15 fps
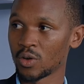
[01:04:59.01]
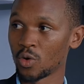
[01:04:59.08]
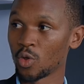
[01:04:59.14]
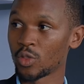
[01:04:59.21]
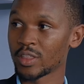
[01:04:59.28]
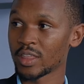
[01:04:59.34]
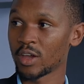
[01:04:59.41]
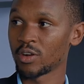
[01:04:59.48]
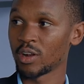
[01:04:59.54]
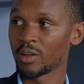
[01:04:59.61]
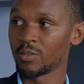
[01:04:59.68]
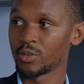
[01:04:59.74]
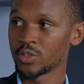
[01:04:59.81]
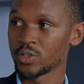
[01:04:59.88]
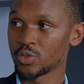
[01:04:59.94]
glutathione
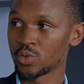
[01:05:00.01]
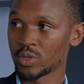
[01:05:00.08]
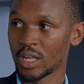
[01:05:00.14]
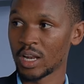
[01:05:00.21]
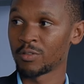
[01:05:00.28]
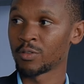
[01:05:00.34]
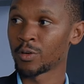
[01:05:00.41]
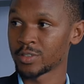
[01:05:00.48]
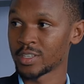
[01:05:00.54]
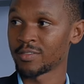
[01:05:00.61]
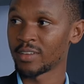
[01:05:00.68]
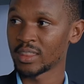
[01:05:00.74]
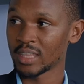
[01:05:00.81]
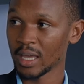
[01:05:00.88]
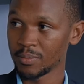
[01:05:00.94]
levels to the level of
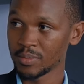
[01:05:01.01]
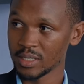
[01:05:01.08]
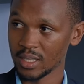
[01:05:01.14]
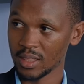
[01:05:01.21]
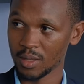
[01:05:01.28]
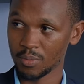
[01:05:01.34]
seven times in